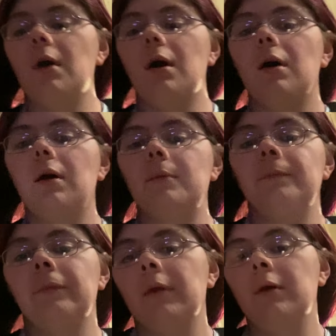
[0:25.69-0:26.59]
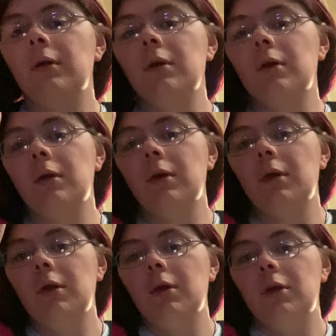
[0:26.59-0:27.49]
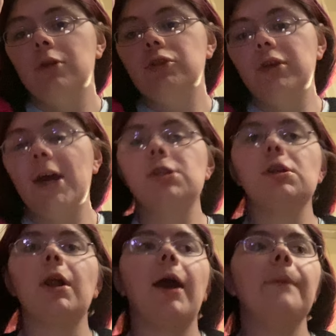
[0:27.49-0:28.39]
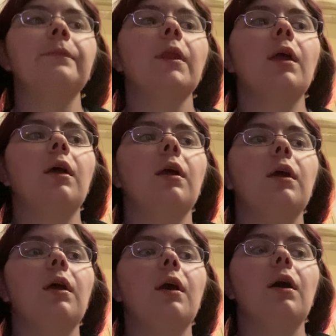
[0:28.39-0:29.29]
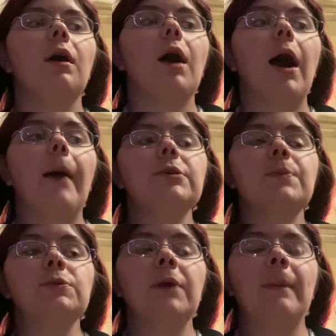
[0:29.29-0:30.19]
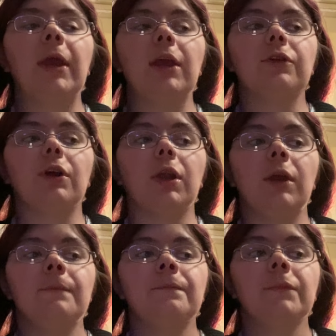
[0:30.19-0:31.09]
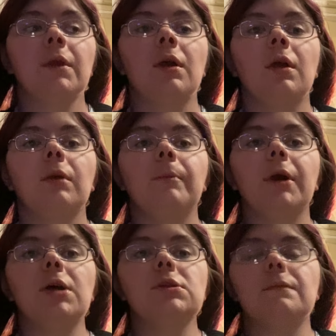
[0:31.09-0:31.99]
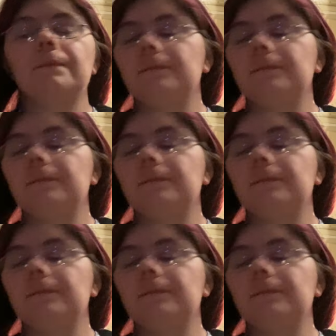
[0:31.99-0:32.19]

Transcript: So yesterday, I was supposed to be up at 8:30 because